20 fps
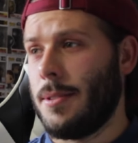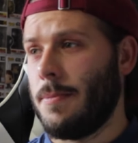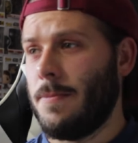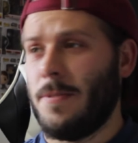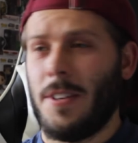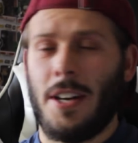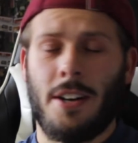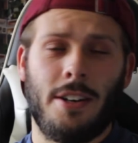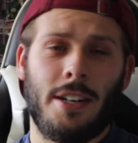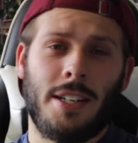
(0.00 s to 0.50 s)
some
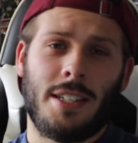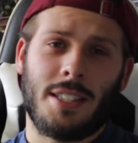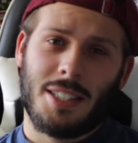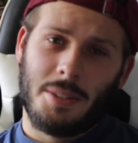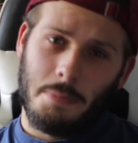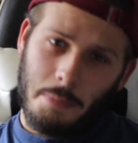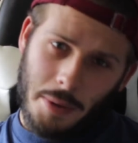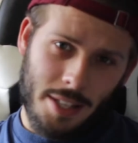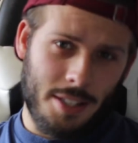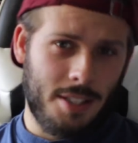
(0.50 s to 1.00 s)
very
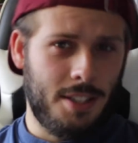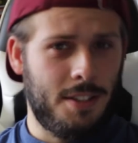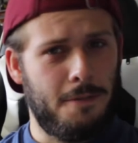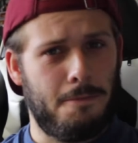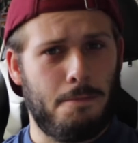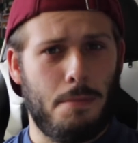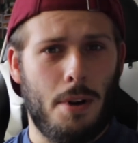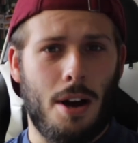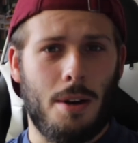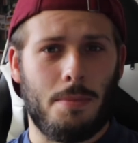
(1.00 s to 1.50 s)

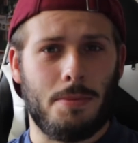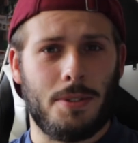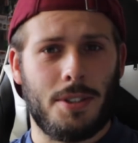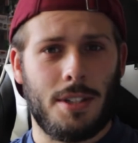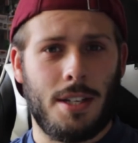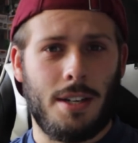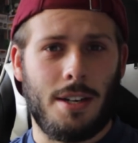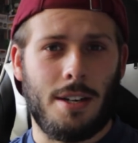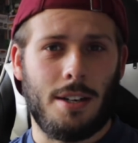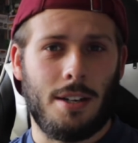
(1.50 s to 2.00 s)
expensive pops
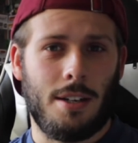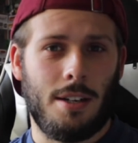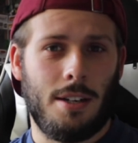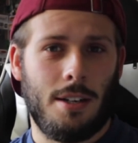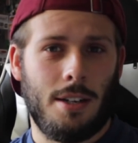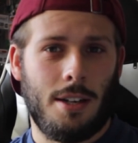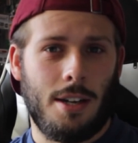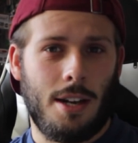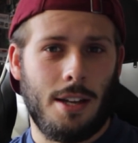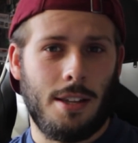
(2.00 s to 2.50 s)
there.
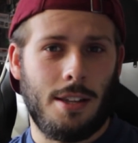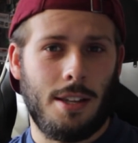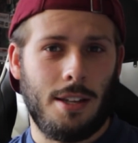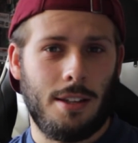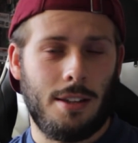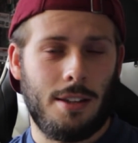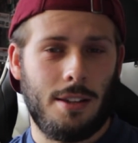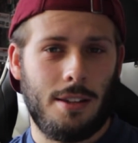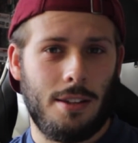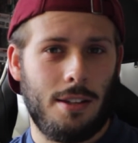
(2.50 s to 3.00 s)
I
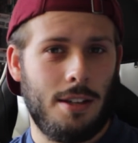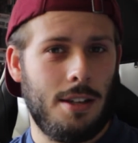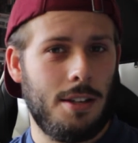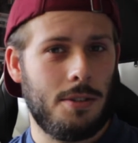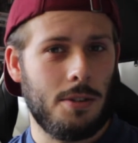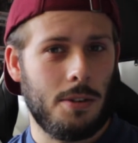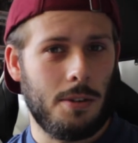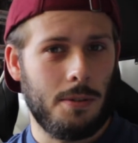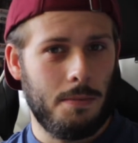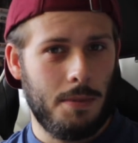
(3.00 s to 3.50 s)
think he
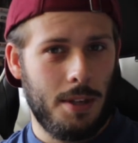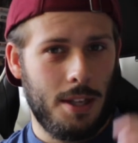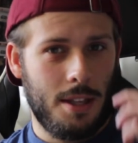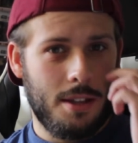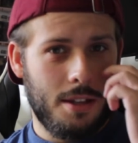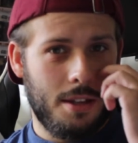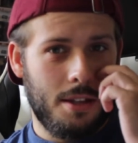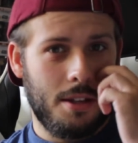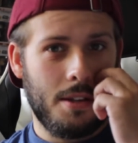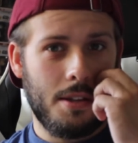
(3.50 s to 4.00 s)
told me
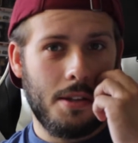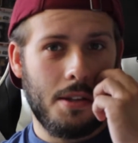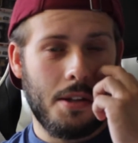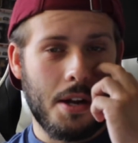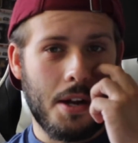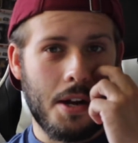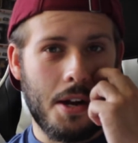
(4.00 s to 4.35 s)
the